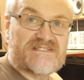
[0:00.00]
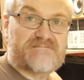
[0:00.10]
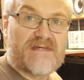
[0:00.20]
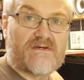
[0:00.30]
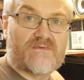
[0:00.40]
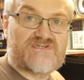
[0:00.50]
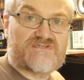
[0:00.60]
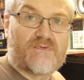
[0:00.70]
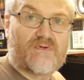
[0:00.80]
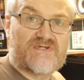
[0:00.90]
as big or as
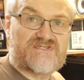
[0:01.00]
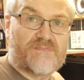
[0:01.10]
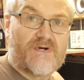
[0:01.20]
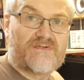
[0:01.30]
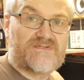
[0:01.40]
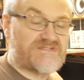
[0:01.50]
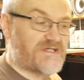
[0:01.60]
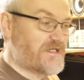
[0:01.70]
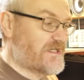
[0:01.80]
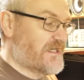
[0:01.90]
small as you want.
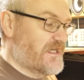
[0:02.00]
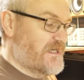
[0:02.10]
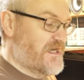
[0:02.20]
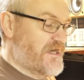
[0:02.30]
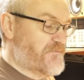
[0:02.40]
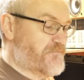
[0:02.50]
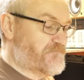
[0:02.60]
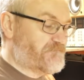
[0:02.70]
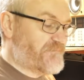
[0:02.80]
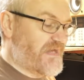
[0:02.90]

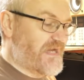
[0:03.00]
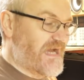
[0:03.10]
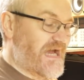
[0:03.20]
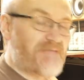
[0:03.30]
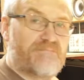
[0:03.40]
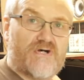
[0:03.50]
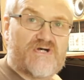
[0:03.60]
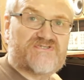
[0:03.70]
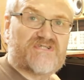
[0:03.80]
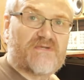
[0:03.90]
I
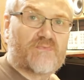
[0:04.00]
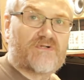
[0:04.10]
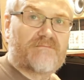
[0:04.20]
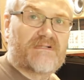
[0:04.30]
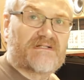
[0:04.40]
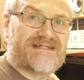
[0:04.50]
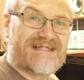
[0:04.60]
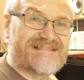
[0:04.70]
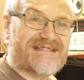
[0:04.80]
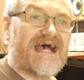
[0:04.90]
personally wouldn't build an
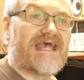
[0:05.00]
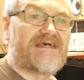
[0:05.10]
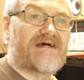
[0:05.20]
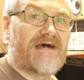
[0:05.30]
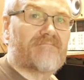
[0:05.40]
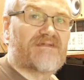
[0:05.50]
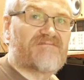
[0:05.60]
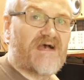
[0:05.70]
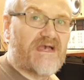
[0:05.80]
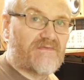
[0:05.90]
entire
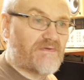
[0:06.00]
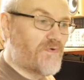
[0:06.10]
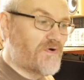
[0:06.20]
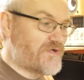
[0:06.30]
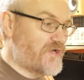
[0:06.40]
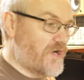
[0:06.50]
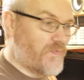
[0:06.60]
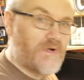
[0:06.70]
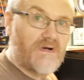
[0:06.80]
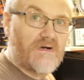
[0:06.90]
amplifier in one
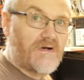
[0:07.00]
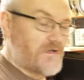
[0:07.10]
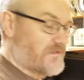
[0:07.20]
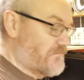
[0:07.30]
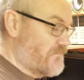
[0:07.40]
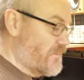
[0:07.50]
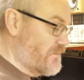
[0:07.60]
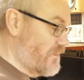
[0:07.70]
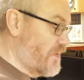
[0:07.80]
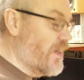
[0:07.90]
go
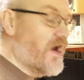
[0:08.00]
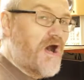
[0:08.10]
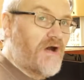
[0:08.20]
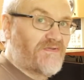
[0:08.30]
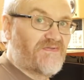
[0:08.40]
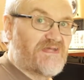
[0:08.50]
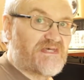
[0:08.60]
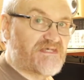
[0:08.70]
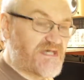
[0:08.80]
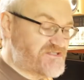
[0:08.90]
on
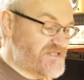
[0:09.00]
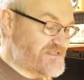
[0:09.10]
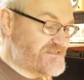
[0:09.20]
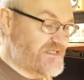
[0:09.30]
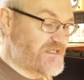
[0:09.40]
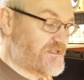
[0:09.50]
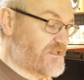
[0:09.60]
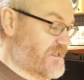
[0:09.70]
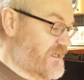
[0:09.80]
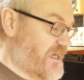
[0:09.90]
the chassis,
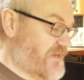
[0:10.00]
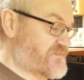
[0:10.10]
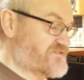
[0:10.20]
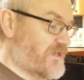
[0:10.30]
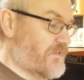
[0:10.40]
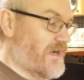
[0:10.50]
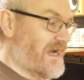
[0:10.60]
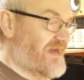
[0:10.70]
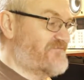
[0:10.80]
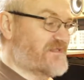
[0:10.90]
so
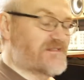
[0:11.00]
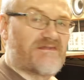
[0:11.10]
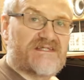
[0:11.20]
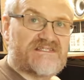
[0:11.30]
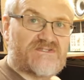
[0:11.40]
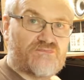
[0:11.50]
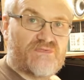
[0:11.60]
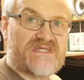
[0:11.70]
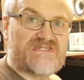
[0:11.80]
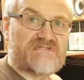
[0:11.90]
I think that this is a
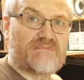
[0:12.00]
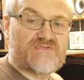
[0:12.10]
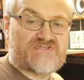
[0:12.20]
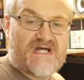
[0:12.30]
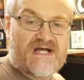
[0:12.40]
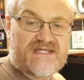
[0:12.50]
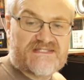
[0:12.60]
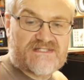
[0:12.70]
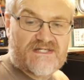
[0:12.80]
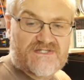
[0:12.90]
reasonable
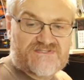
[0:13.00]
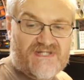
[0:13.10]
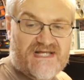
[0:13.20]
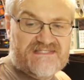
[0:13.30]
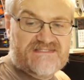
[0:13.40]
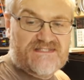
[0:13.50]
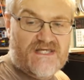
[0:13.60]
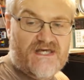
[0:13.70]
size. So that's